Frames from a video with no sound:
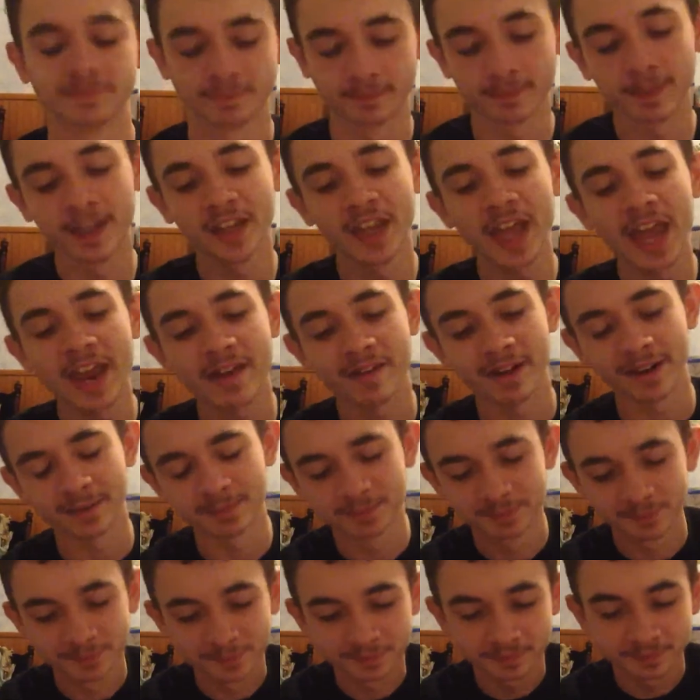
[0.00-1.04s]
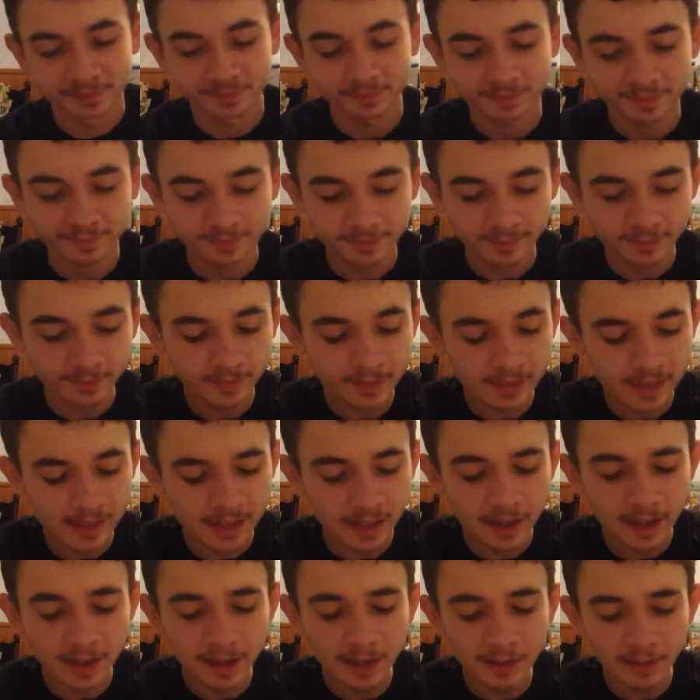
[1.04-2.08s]
but anyway,
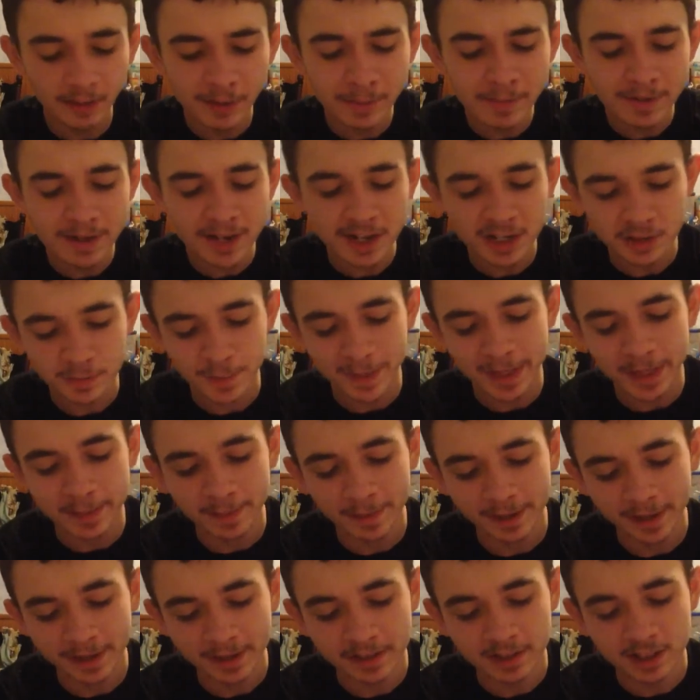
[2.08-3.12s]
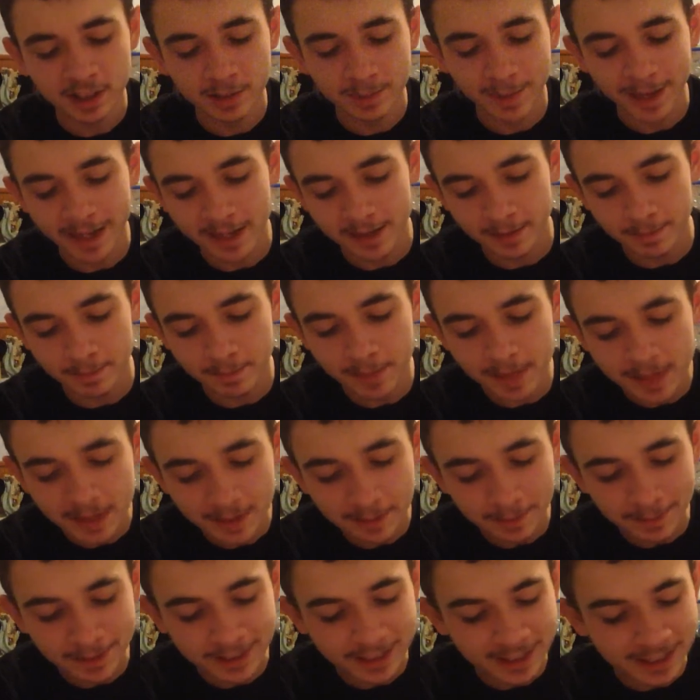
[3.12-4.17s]
Rainbow Dash, Pinkie Pie, and Spike meet
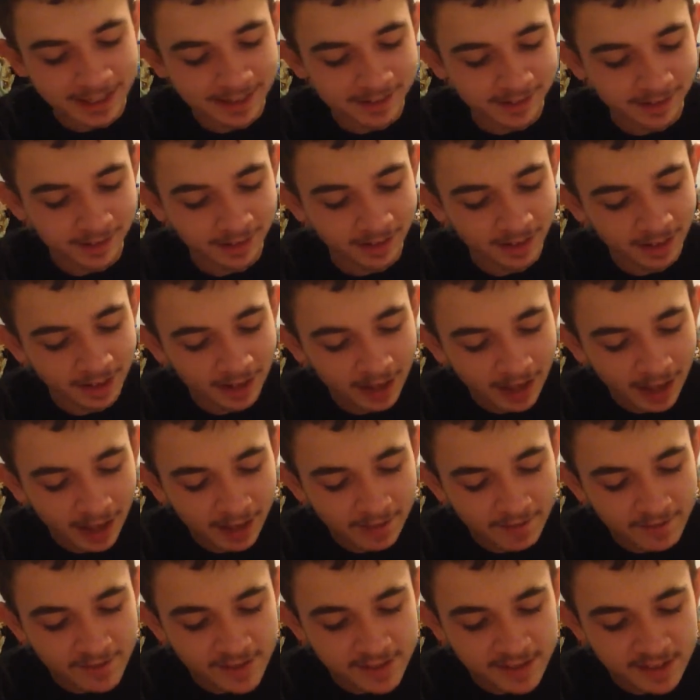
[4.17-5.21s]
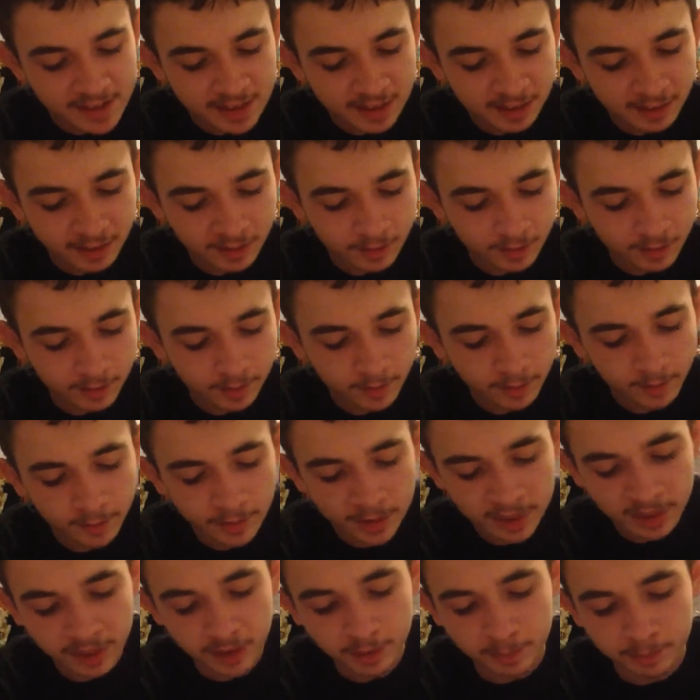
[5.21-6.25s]
up in the desert and visit
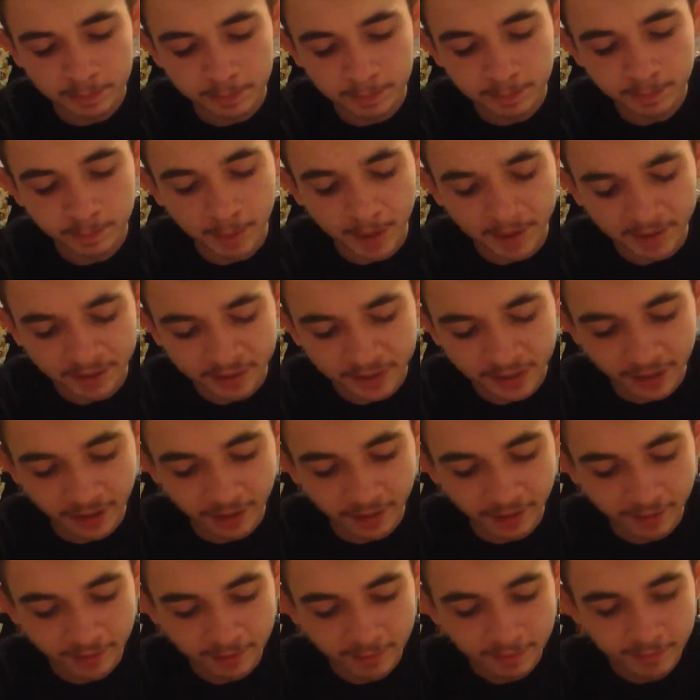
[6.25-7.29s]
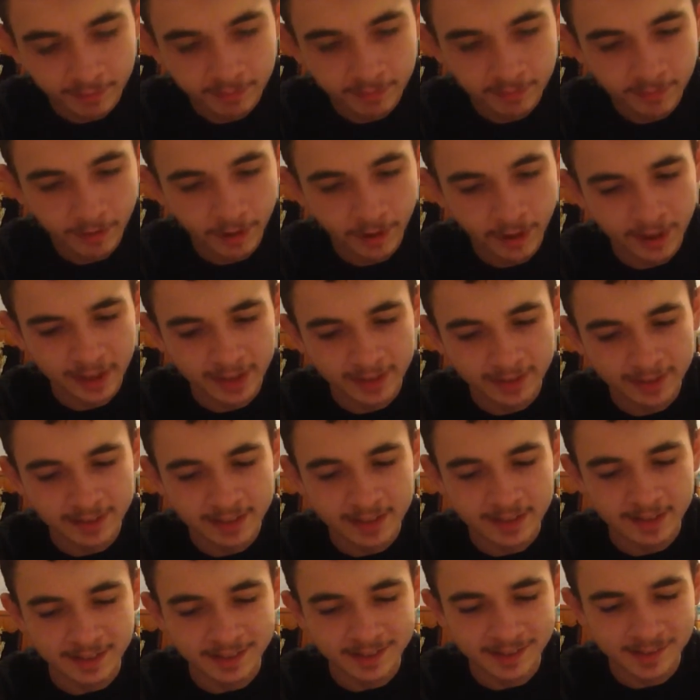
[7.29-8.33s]
with the buffalo, or at
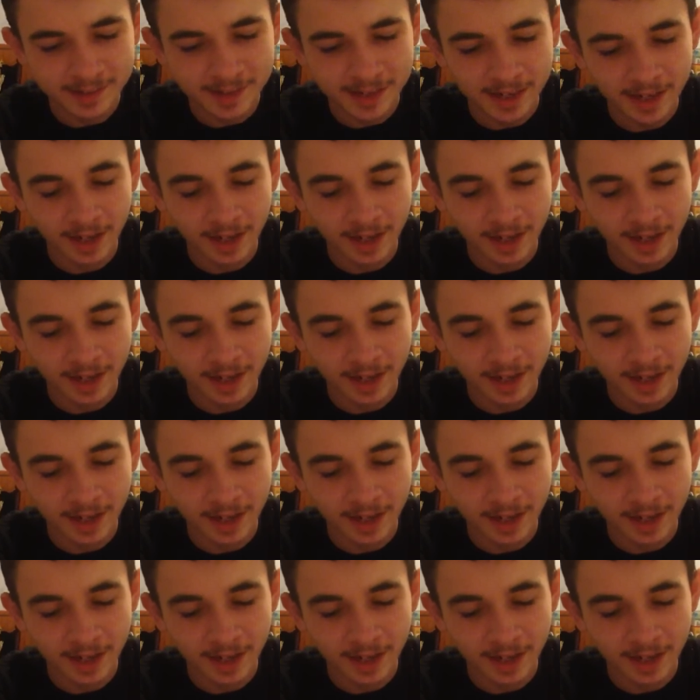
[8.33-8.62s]
least,